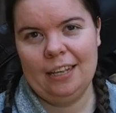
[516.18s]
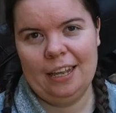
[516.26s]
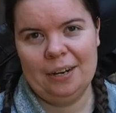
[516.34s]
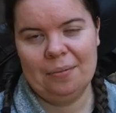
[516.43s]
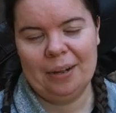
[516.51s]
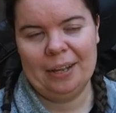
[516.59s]

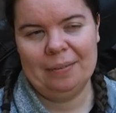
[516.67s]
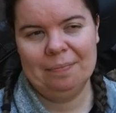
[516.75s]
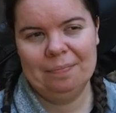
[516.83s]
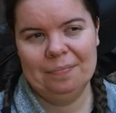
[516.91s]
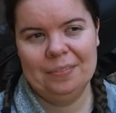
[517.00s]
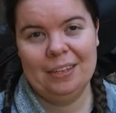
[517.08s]
Anyway,
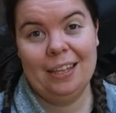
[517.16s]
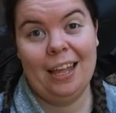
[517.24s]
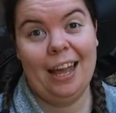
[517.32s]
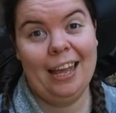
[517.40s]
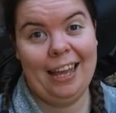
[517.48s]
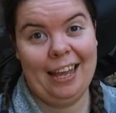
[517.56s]

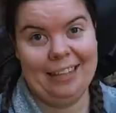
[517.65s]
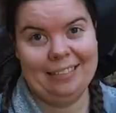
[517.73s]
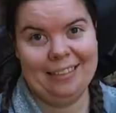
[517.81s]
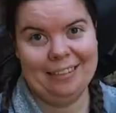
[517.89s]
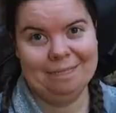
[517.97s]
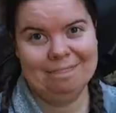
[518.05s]
I
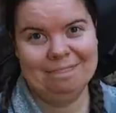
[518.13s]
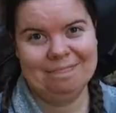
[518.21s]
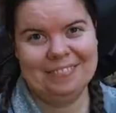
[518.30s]
hate them.